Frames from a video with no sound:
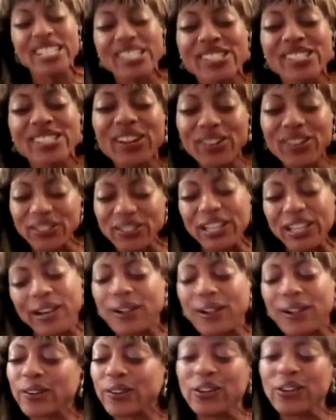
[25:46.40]
So
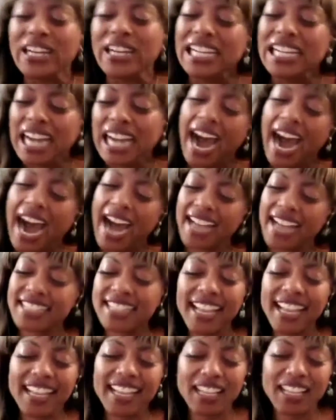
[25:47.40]
I
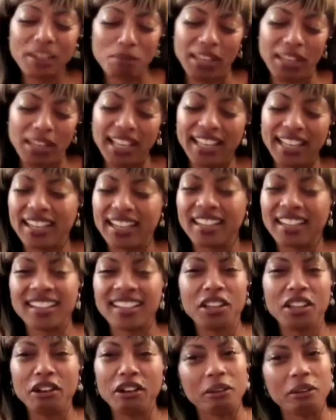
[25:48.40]
take media,
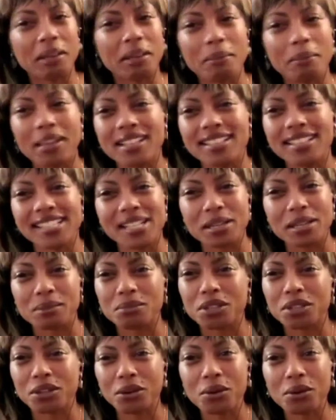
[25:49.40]

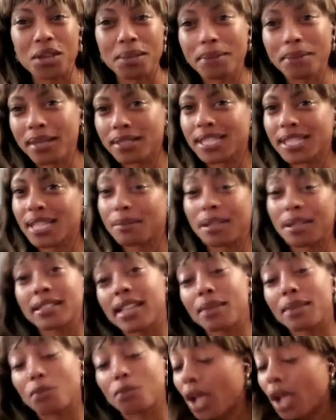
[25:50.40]
MSM, good old MSM.
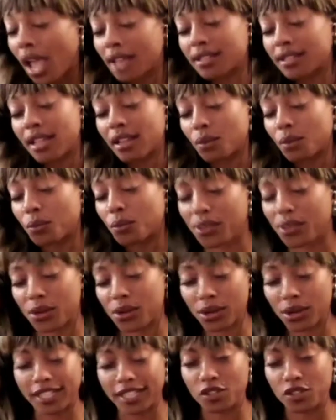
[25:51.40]
I take them with a
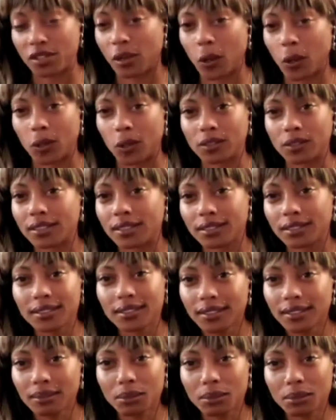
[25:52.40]
grain of salt,
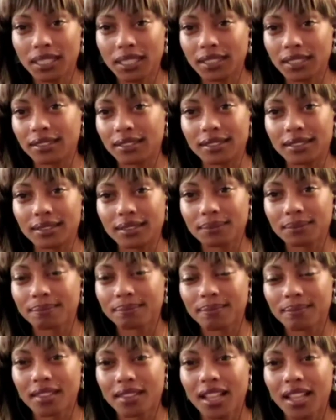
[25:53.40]
because
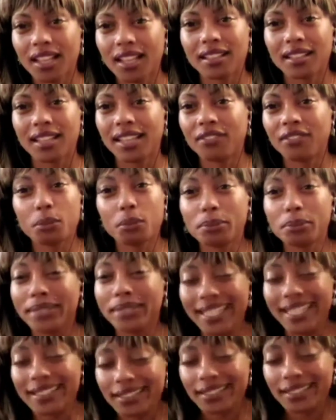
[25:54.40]
if it
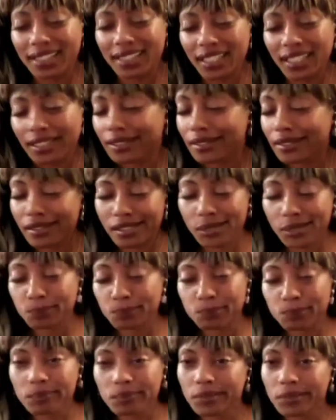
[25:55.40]
bleeds, it leads.
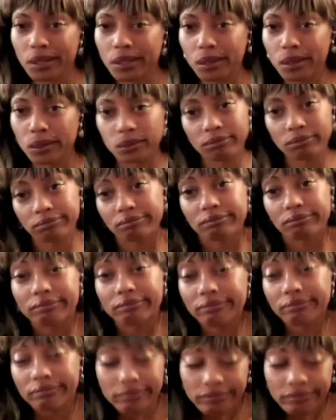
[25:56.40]
So
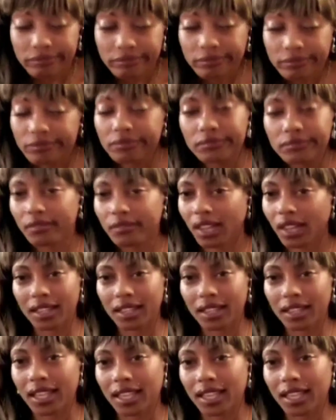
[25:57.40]
I can't.